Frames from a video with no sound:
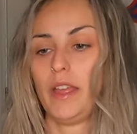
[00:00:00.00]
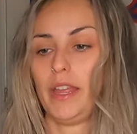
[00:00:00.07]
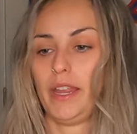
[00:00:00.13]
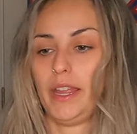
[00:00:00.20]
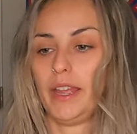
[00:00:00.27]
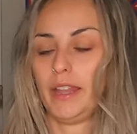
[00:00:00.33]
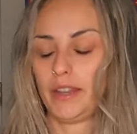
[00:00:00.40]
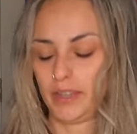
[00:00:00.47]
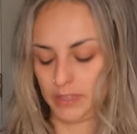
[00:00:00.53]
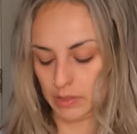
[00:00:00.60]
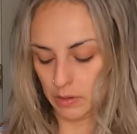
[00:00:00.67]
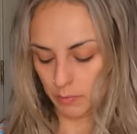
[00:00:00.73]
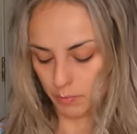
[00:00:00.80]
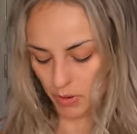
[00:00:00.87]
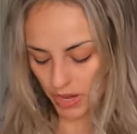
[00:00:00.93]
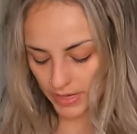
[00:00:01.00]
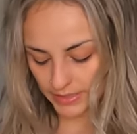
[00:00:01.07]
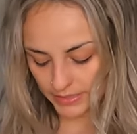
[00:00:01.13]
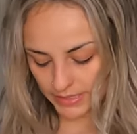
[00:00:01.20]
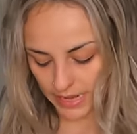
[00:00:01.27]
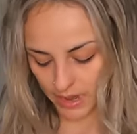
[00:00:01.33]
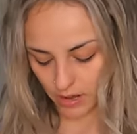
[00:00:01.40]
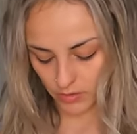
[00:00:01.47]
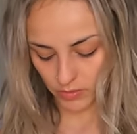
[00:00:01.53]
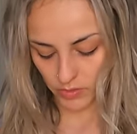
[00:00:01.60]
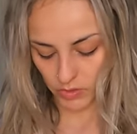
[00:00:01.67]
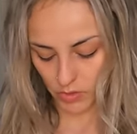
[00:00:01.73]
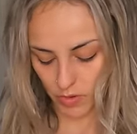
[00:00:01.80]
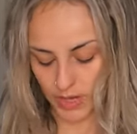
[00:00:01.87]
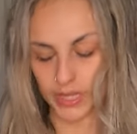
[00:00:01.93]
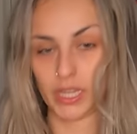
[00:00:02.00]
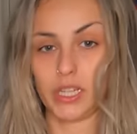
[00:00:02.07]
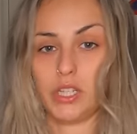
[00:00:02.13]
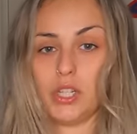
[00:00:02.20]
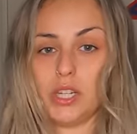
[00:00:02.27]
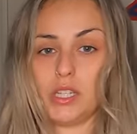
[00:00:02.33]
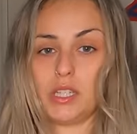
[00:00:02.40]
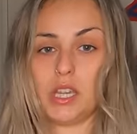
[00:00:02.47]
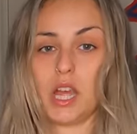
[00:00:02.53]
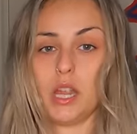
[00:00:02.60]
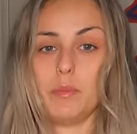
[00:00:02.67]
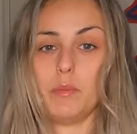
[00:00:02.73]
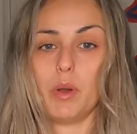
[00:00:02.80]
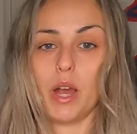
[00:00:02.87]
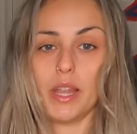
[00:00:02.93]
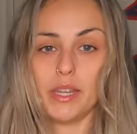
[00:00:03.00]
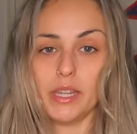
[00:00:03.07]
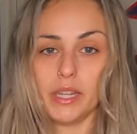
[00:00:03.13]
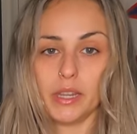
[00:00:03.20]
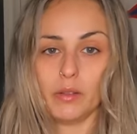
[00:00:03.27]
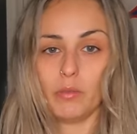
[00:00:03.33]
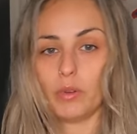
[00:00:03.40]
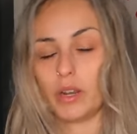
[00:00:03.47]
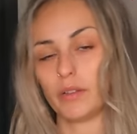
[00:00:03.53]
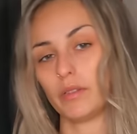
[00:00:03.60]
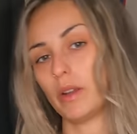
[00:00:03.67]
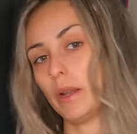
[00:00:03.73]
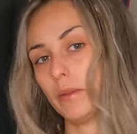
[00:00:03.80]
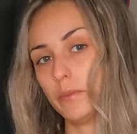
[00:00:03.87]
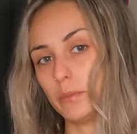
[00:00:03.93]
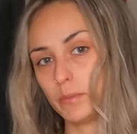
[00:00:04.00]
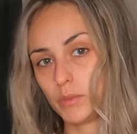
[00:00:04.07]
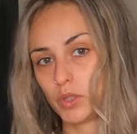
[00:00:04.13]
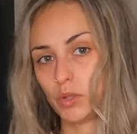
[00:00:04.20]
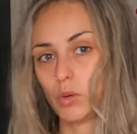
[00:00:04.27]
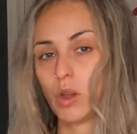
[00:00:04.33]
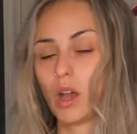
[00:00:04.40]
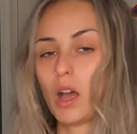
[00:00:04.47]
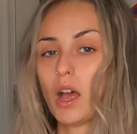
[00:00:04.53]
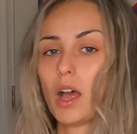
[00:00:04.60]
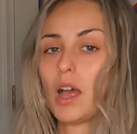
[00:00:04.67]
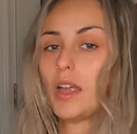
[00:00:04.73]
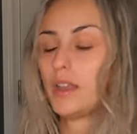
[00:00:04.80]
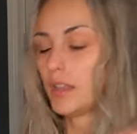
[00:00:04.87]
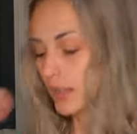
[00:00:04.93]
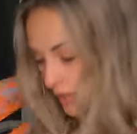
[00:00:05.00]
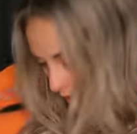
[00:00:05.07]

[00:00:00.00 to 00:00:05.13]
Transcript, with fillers: And it's a button down, so I can just unbutton it whenever I'm too hot.